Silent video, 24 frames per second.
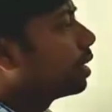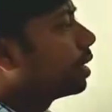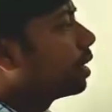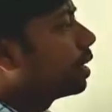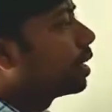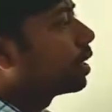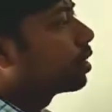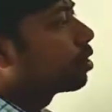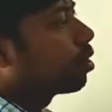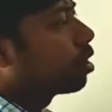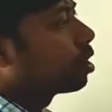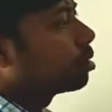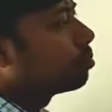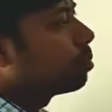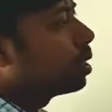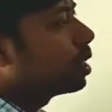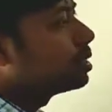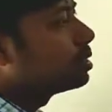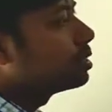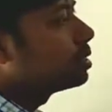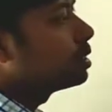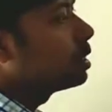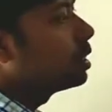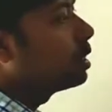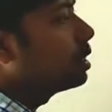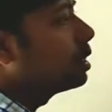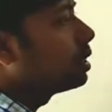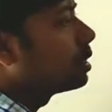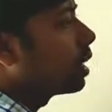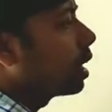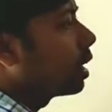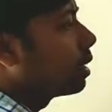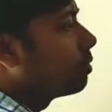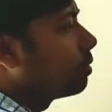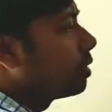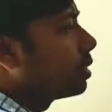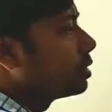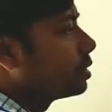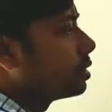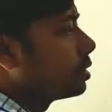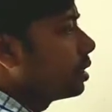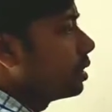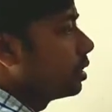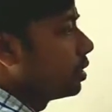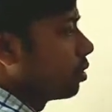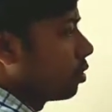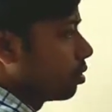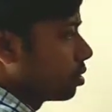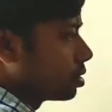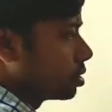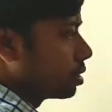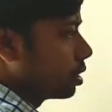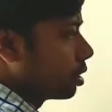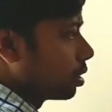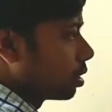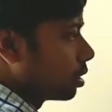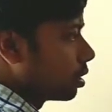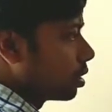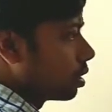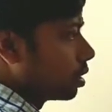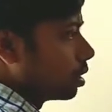a convergent divergent nozzle